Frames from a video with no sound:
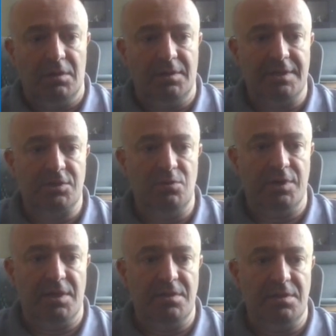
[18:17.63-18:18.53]
let's
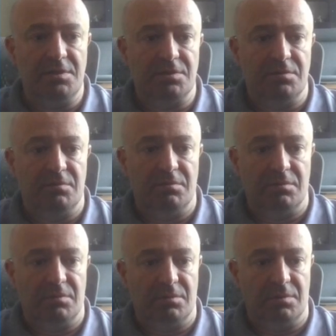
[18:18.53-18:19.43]
look at these
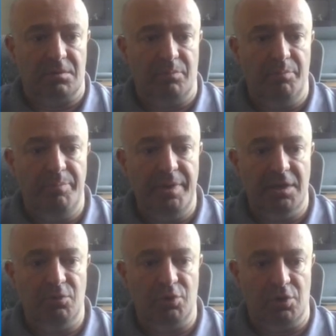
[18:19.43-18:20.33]

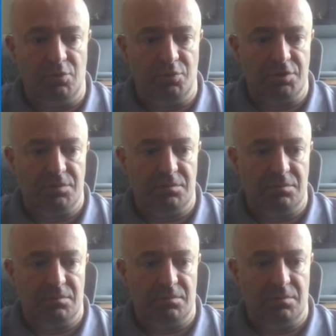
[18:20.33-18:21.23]
big rows.
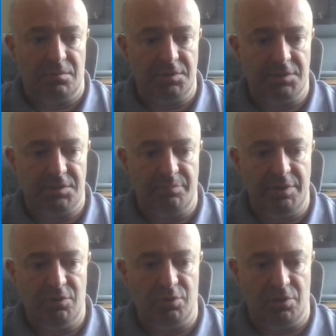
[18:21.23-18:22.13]
This is a
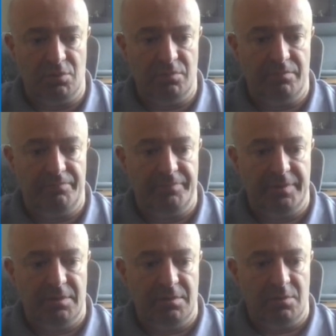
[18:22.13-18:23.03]
big row
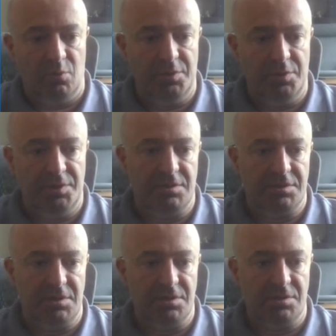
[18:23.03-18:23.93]
with
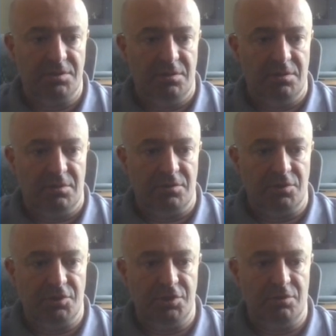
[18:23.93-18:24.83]
indices
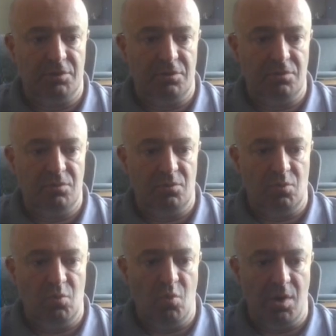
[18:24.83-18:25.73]
0,
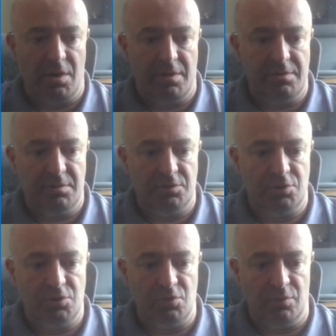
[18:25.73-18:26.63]
1, and
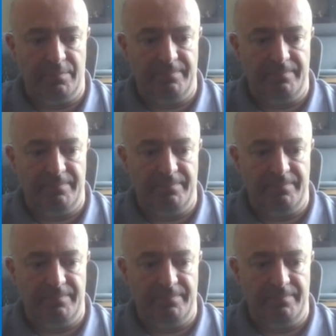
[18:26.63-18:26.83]
2.